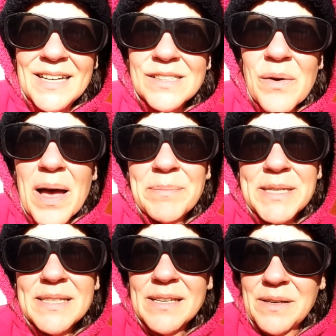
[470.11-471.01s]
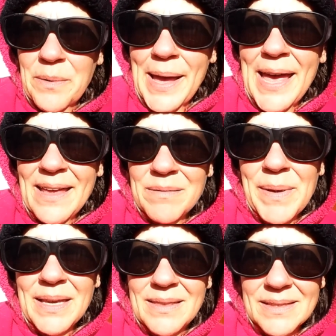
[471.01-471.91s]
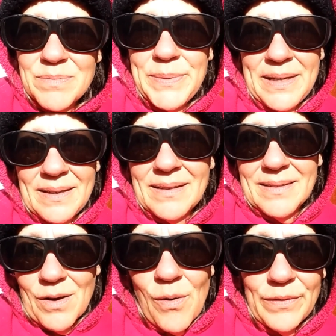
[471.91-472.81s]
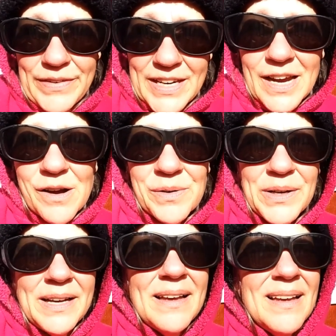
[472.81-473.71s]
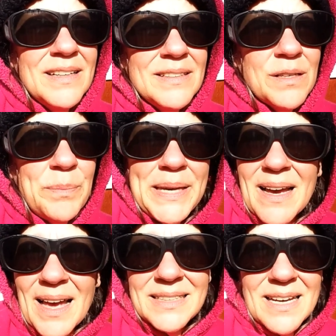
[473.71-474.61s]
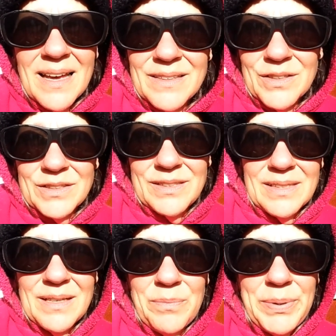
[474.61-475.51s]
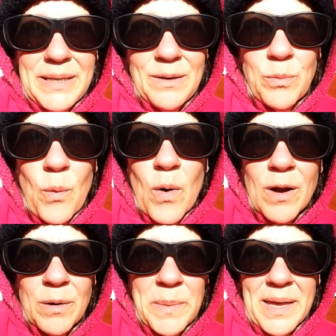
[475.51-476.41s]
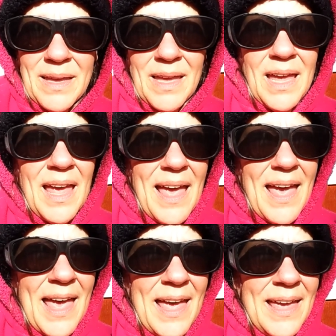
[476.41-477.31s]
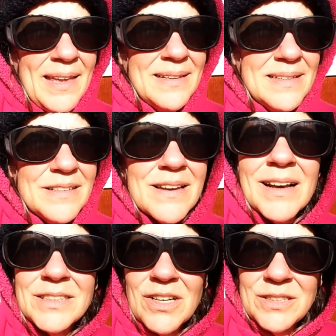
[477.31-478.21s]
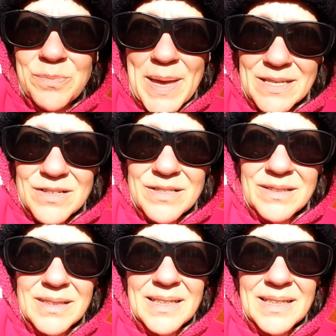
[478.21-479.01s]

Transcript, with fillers: So I'm just going to go ahead and make this be the whole video. So be kind to others, be warm and non-judgmental.